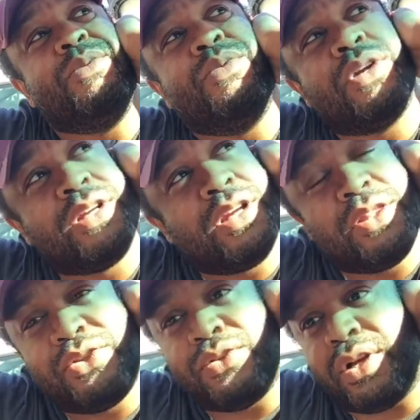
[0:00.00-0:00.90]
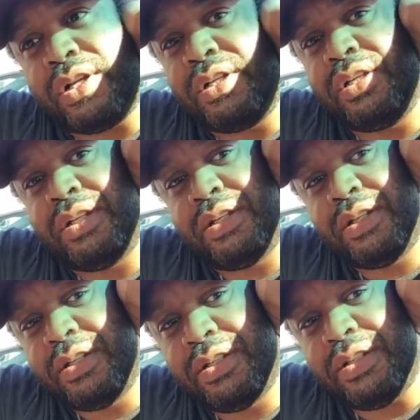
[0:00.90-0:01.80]
been working on the truck,
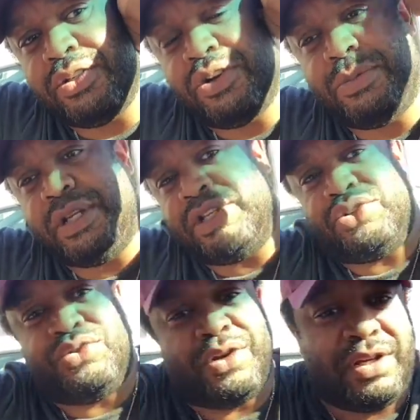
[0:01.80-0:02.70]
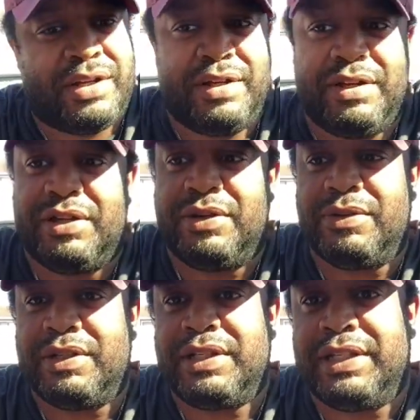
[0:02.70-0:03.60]
the Termination truck. You
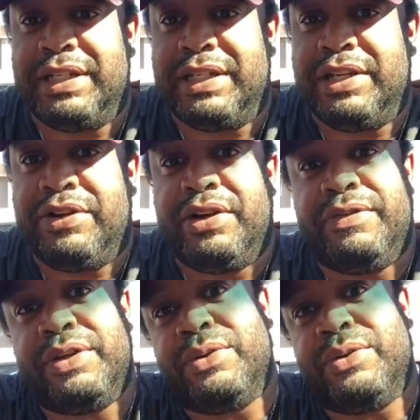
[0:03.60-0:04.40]
want to see the interior of it?